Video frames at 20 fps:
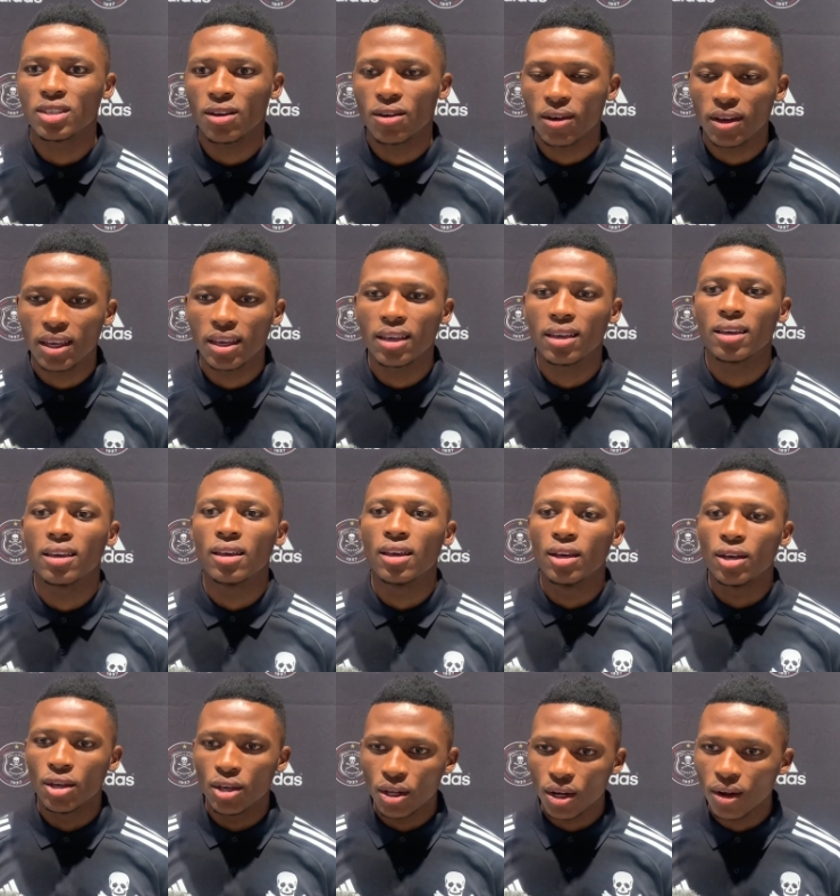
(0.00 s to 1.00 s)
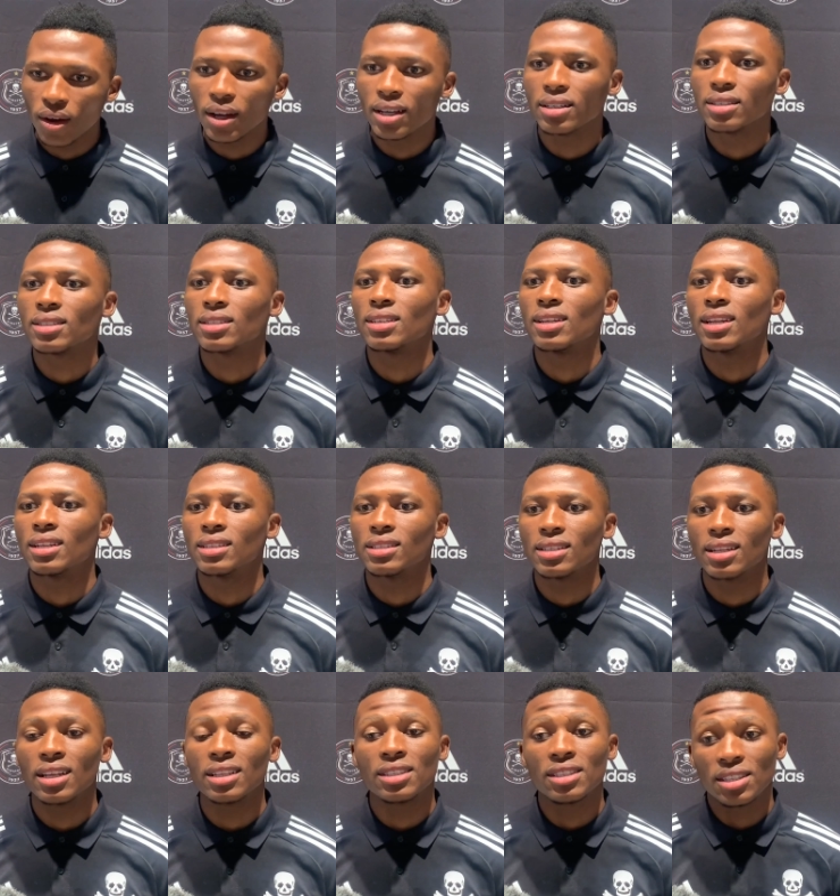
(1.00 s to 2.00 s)
okay,
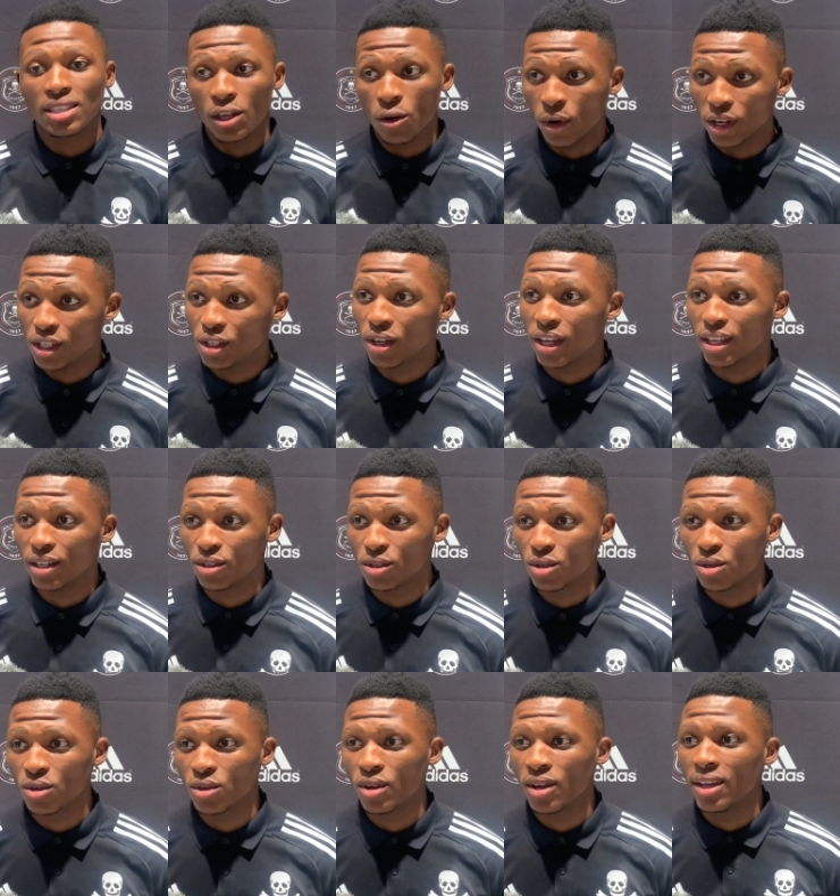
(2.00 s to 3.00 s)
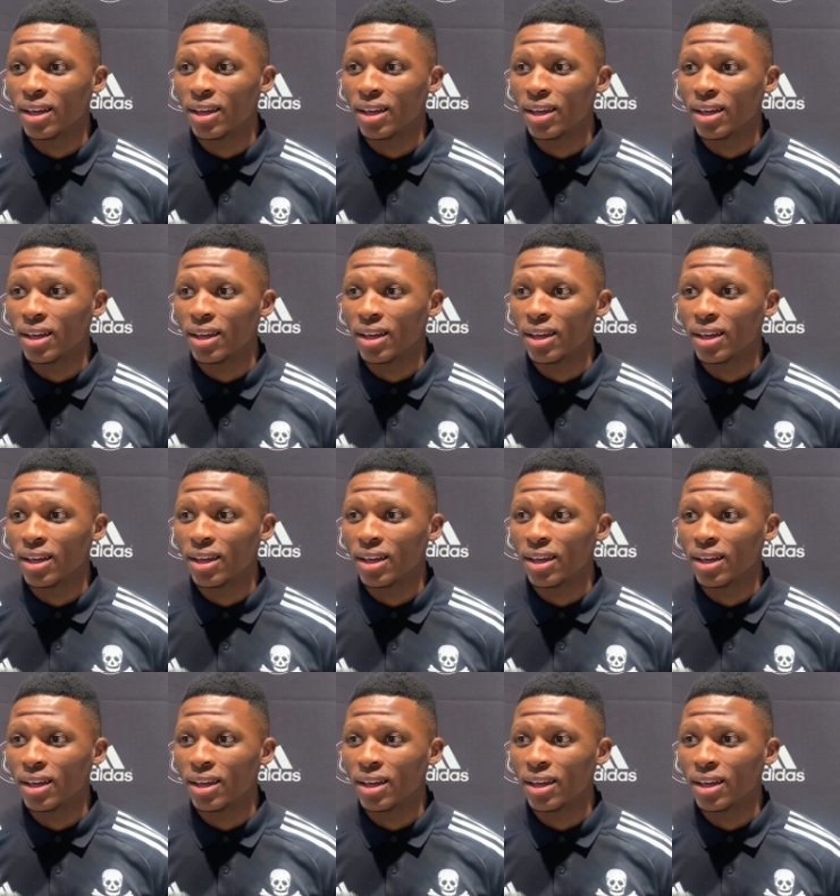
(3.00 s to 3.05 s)
let's see what you can do,